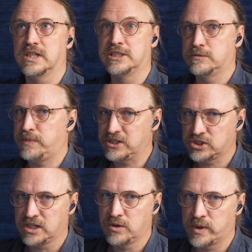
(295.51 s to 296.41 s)

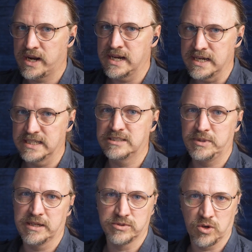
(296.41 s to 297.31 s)
especially when I need to
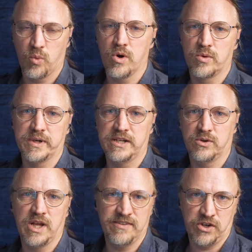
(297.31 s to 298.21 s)
be able to work when I
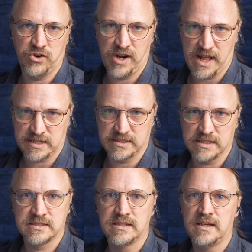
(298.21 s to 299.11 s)
don't have internet
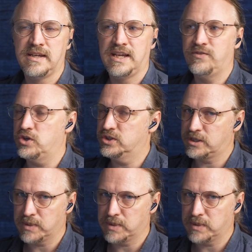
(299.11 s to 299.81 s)
access. If you're using